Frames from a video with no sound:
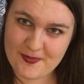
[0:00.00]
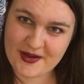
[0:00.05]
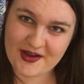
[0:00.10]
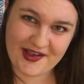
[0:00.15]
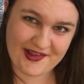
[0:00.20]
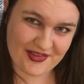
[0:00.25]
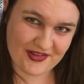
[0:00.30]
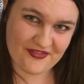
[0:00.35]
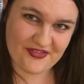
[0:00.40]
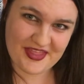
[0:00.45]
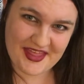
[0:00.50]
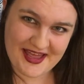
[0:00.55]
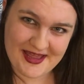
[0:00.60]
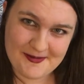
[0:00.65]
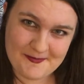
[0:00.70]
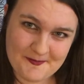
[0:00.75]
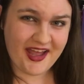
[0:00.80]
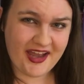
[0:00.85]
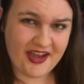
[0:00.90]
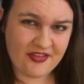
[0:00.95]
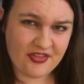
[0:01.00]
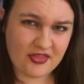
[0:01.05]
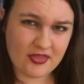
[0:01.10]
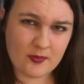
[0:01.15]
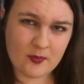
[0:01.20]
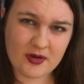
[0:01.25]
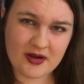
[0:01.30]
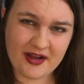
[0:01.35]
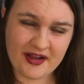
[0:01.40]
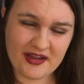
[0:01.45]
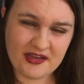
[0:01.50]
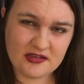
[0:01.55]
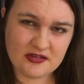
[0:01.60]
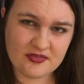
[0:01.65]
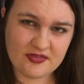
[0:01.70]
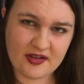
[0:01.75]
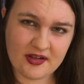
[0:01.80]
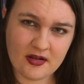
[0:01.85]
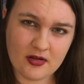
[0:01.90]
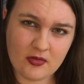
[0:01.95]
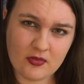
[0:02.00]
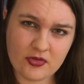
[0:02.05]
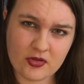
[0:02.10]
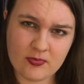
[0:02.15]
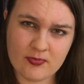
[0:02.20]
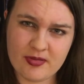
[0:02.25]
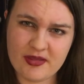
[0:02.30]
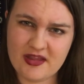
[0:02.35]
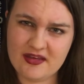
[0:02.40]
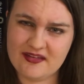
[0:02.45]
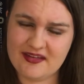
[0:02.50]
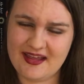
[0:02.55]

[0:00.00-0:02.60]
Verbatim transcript: because of that. And I think that we're kind of held a bit